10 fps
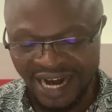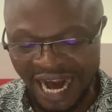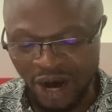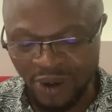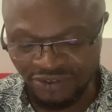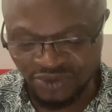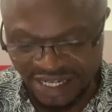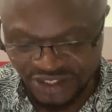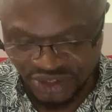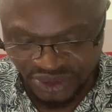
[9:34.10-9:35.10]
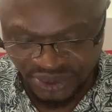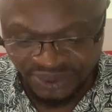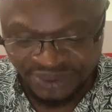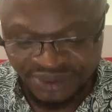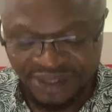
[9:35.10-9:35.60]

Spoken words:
I'll have to let you go.